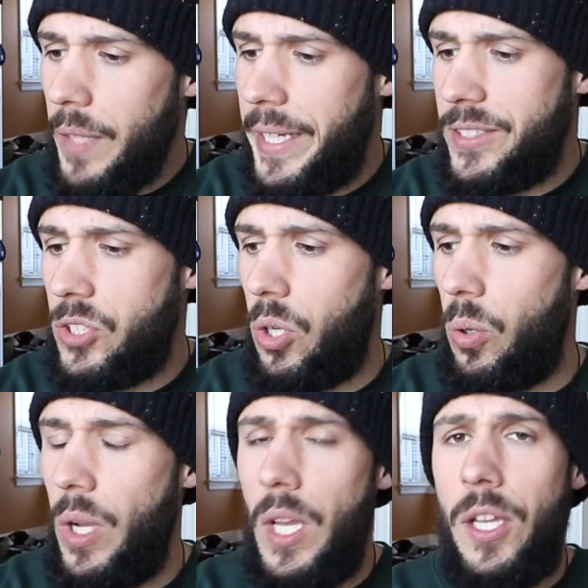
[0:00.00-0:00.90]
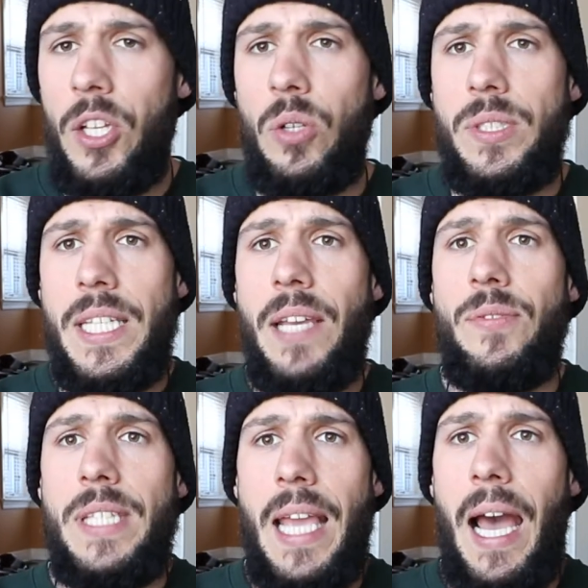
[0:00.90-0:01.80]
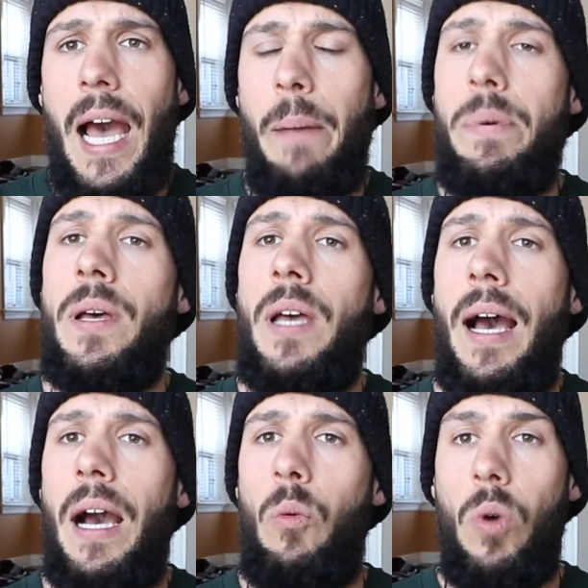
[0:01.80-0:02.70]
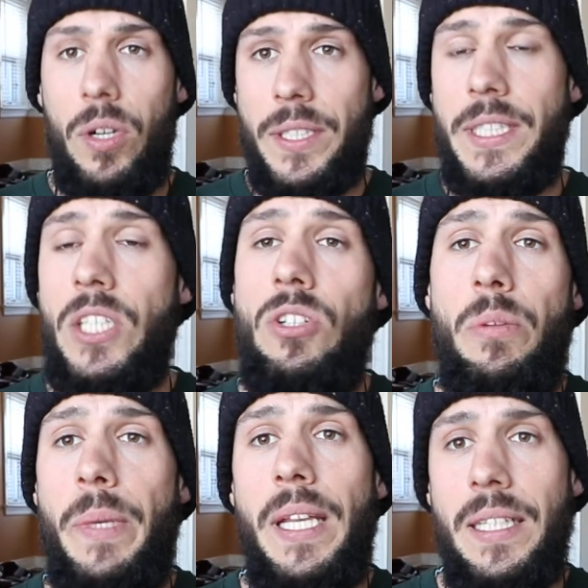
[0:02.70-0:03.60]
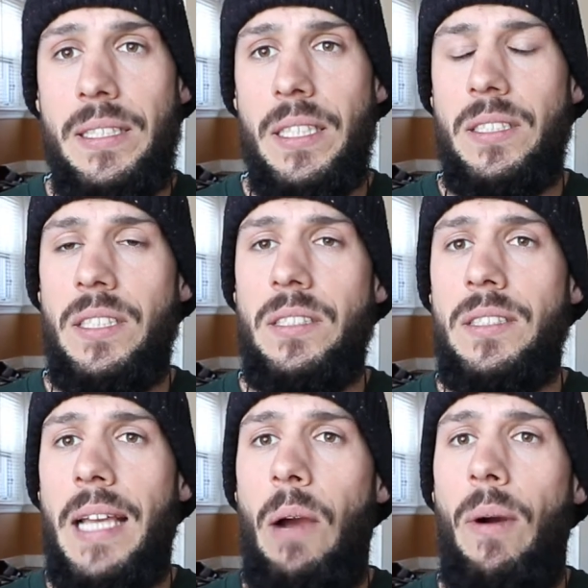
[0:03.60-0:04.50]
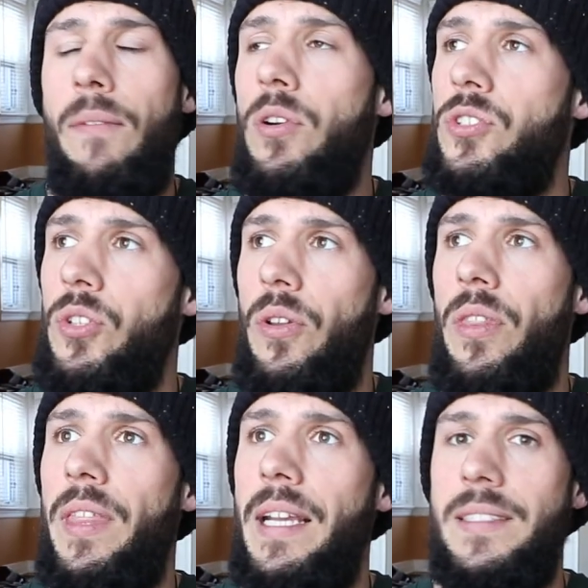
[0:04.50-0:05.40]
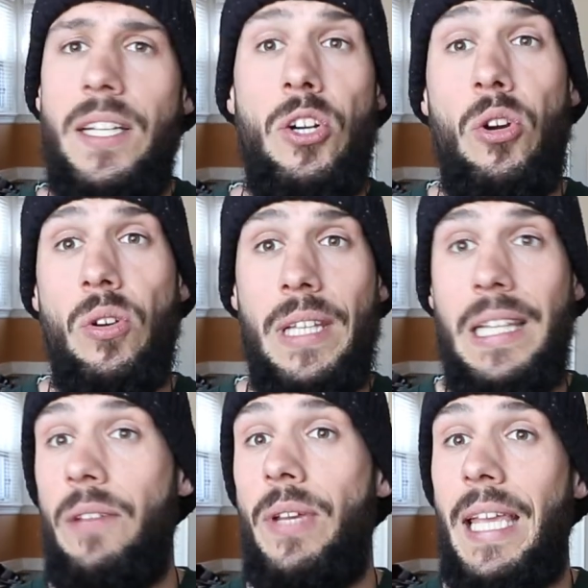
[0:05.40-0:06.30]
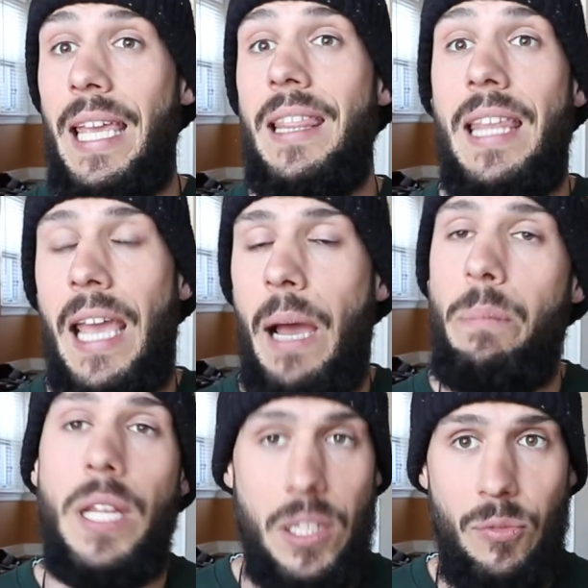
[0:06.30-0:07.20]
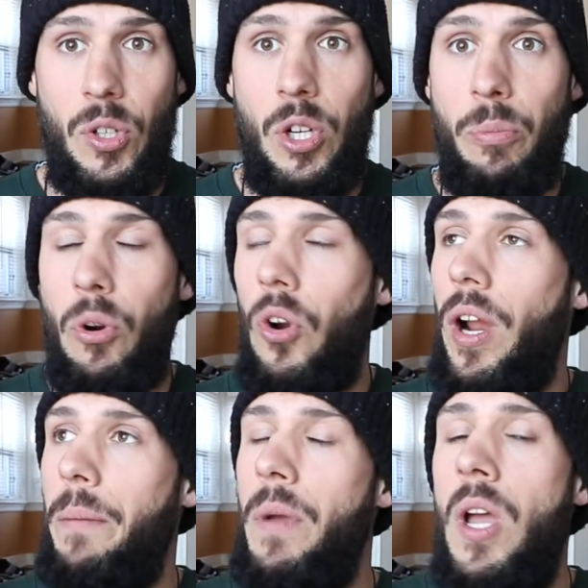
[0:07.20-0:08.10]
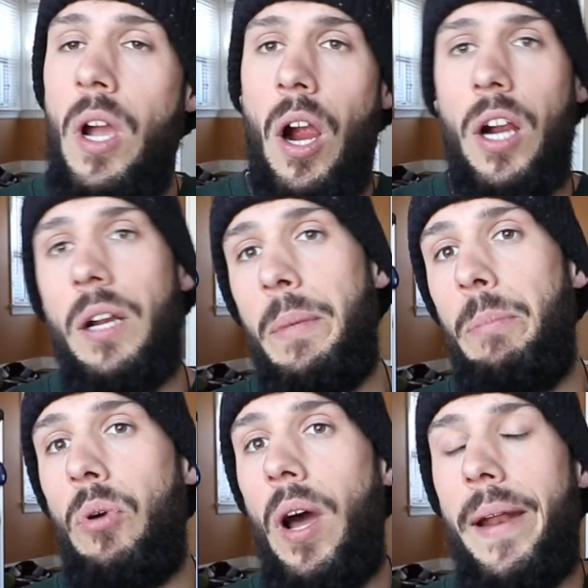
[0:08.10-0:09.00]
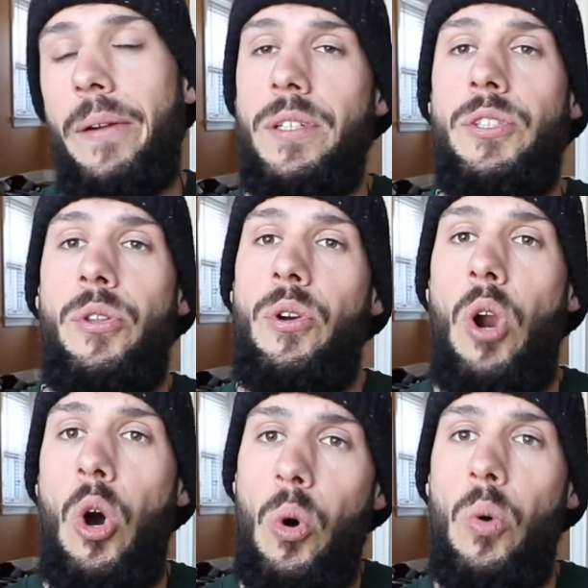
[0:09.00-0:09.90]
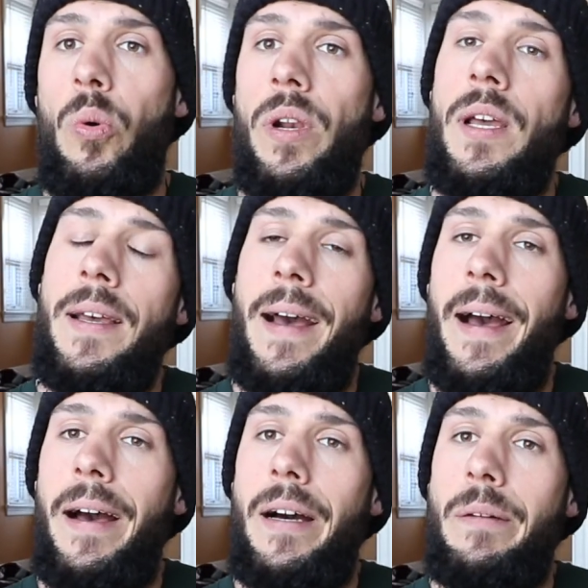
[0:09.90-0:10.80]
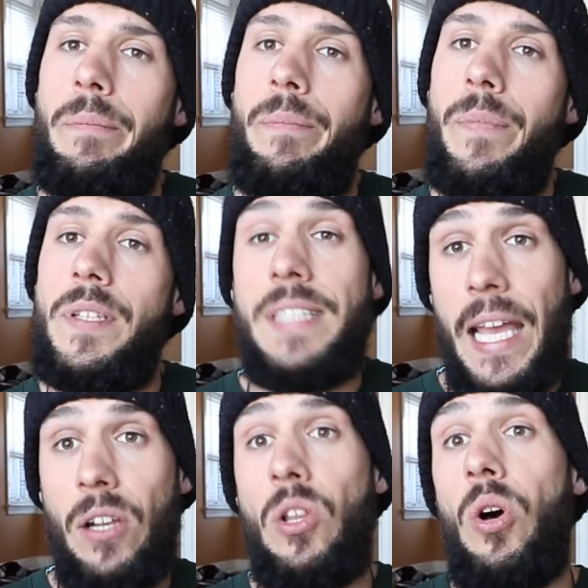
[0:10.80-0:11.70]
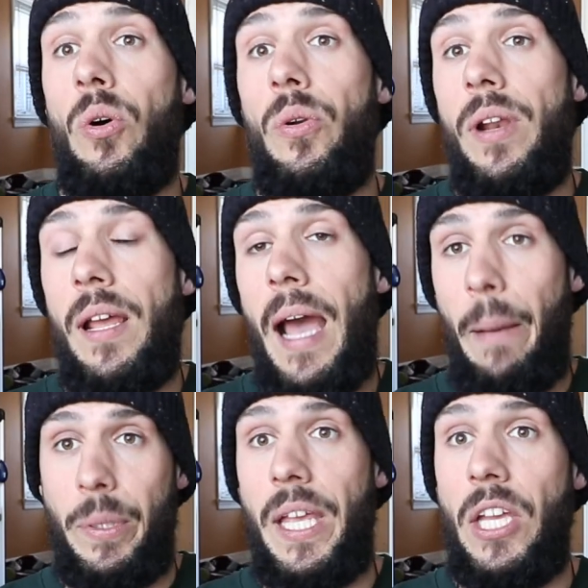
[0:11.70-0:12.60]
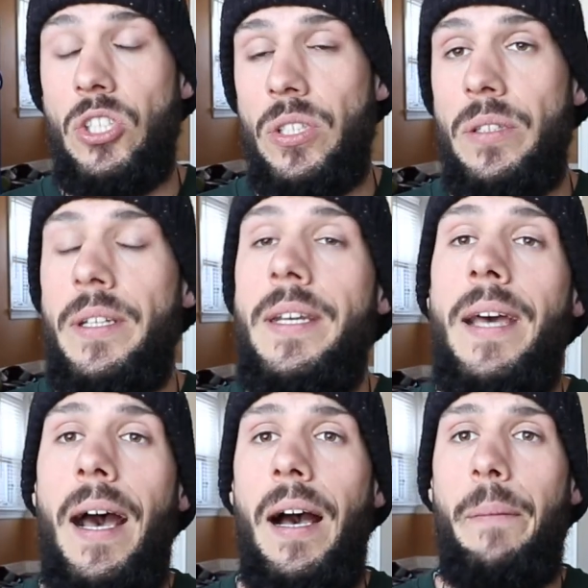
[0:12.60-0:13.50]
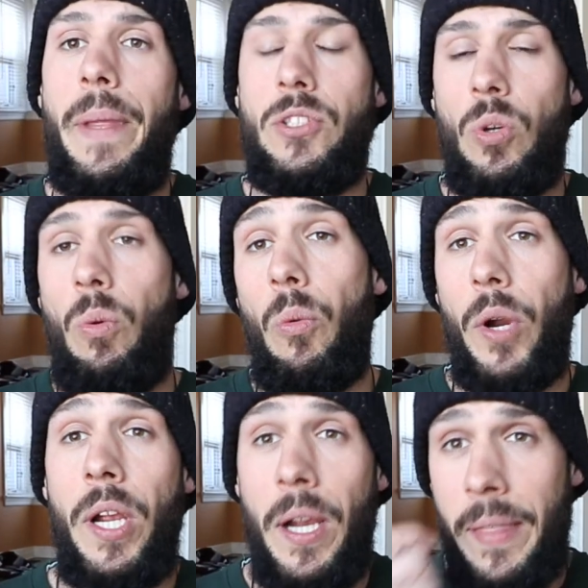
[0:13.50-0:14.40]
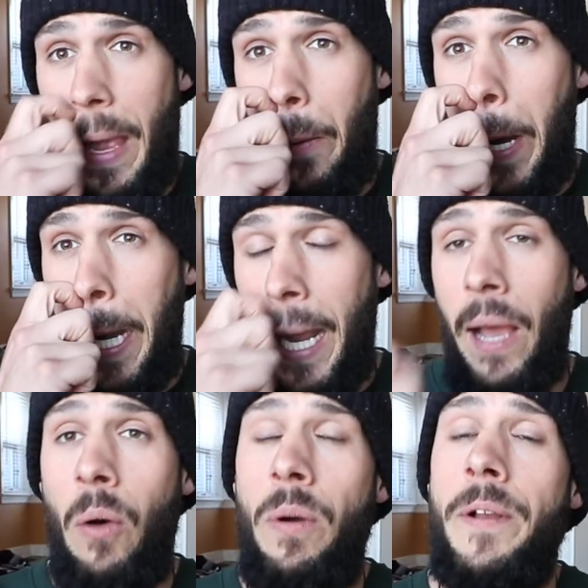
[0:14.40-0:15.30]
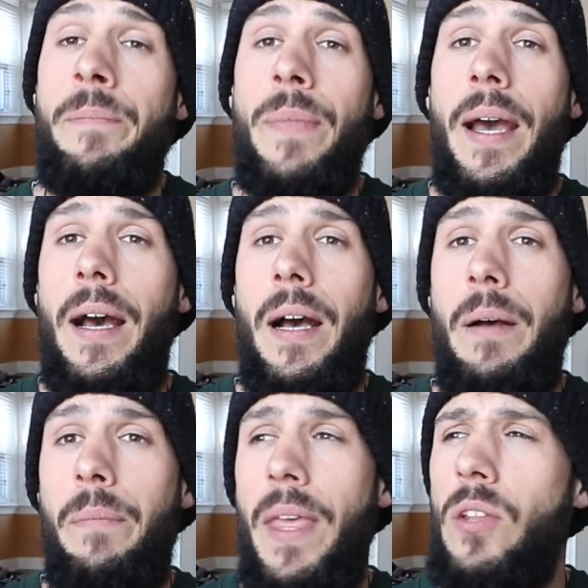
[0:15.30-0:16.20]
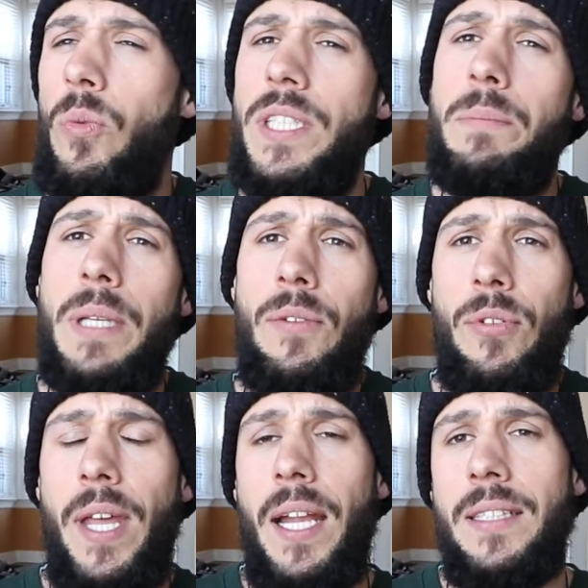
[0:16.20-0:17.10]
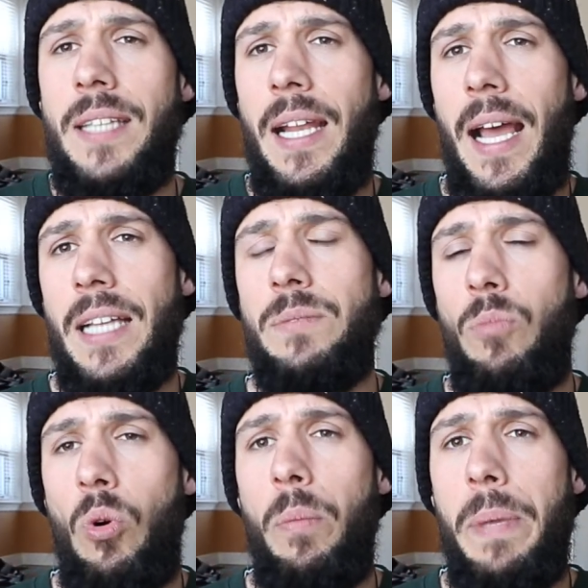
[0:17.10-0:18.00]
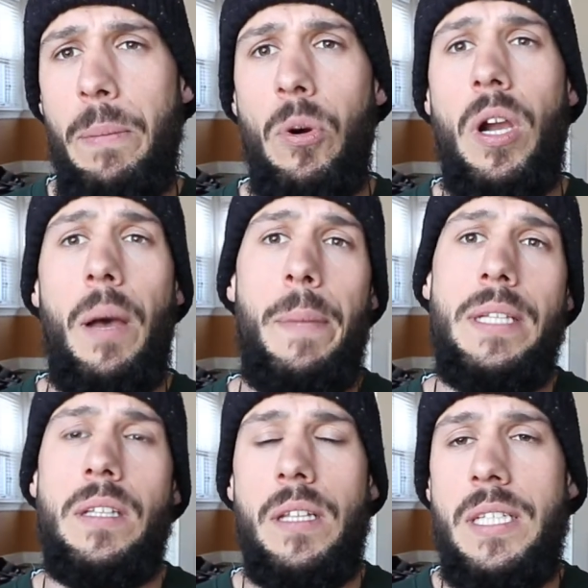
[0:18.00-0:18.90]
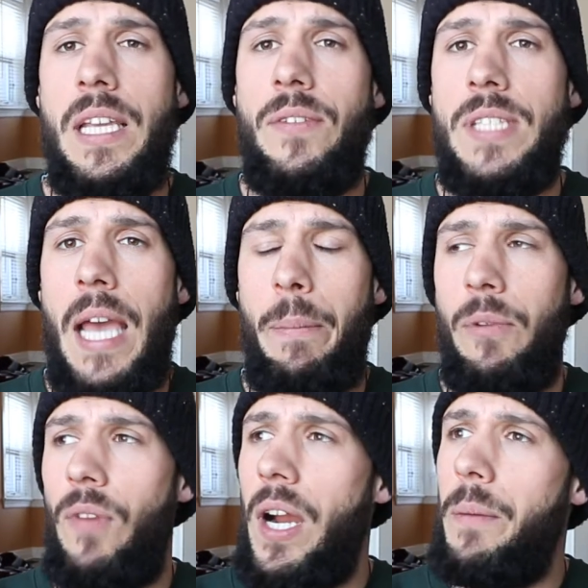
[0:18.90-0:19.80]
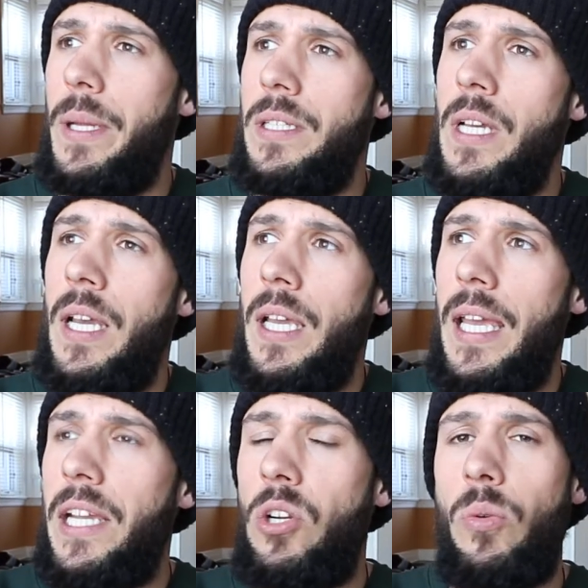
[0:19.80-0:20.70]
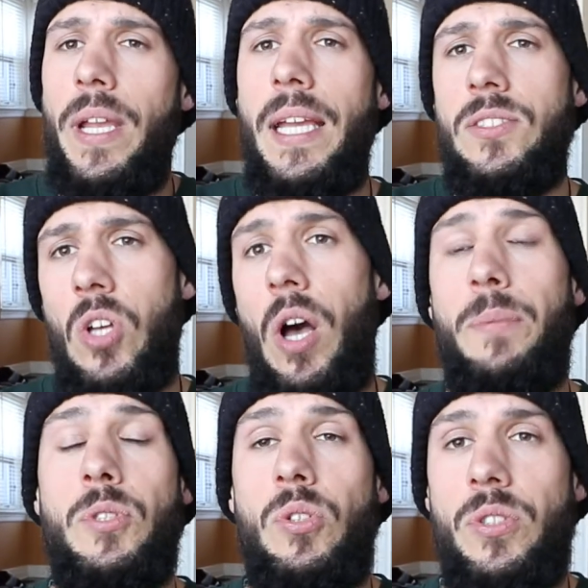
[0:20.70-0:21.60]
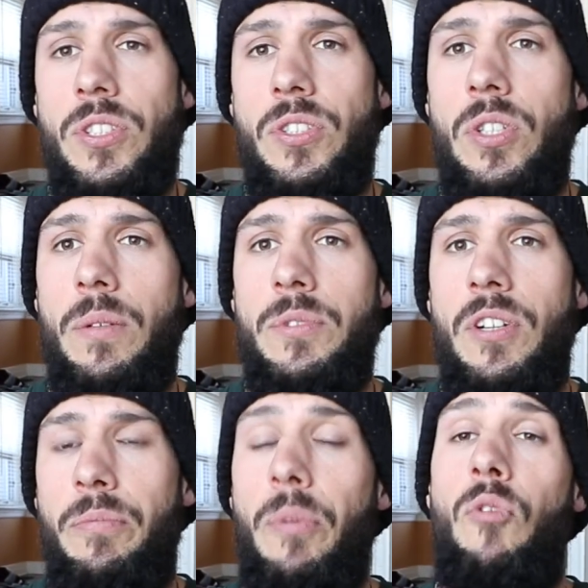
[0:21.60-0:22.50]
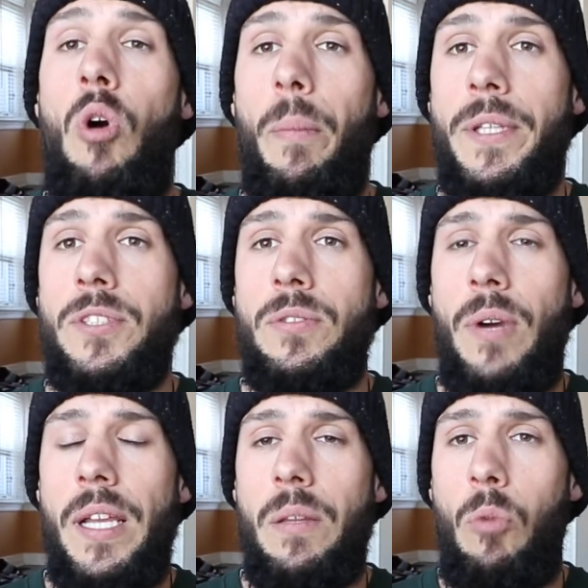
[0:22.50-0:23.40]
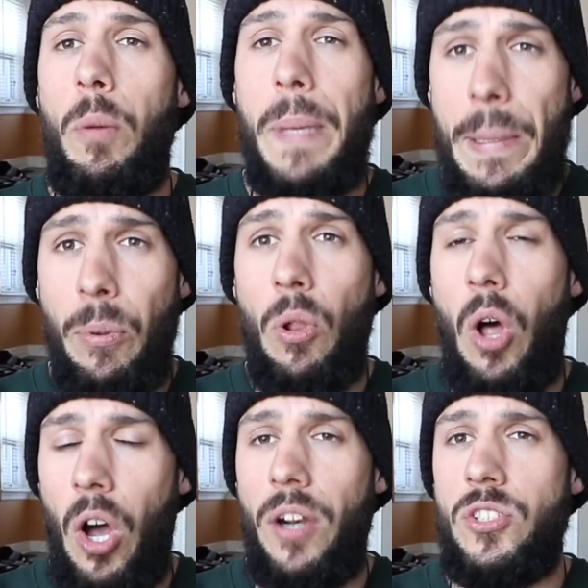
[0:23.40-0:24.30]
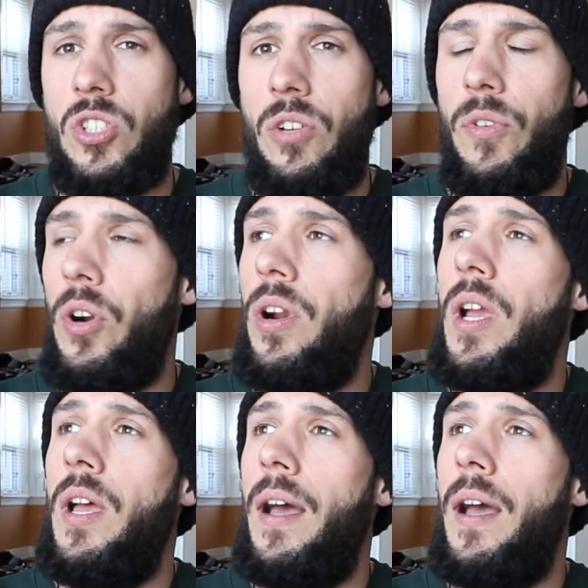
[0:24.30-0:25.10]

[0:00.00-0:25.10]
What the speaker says: And so, TFC app will continue to be in existence. However, certain things that are currently living in the app, like the Footner program, are going to be brought out into their own standalone application. And so we're working on that right now. And the reason being for that is that as more people come into the TFC app environment, it creates obstacles in terms of performance, right? The more people on a server,